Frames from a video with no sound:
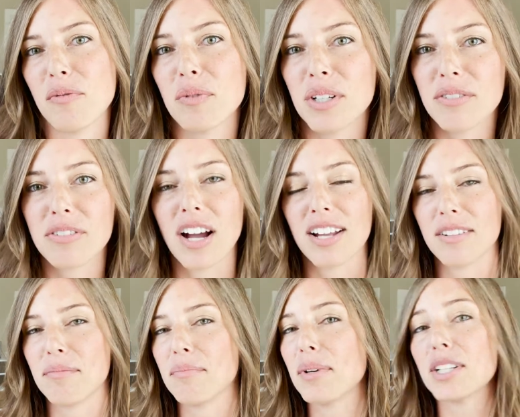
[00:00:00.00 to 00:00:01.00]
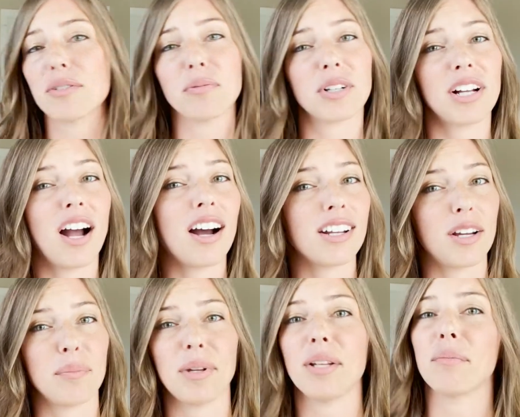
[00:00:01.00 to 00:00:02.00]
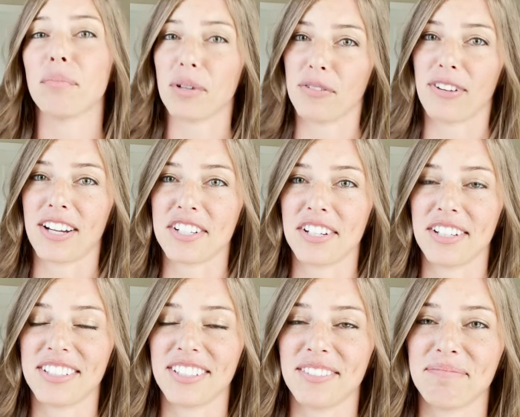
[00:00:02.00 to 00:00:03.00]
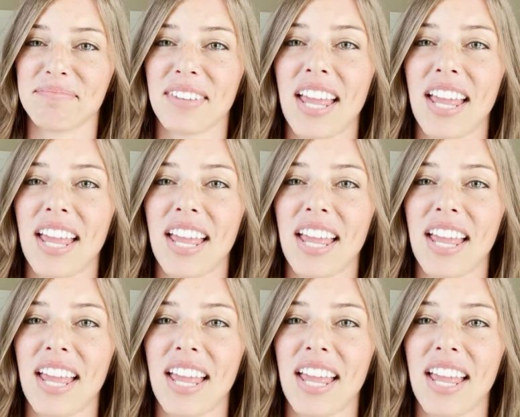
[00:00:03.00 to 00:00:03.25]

would have gotten much more caught up in perfectionism.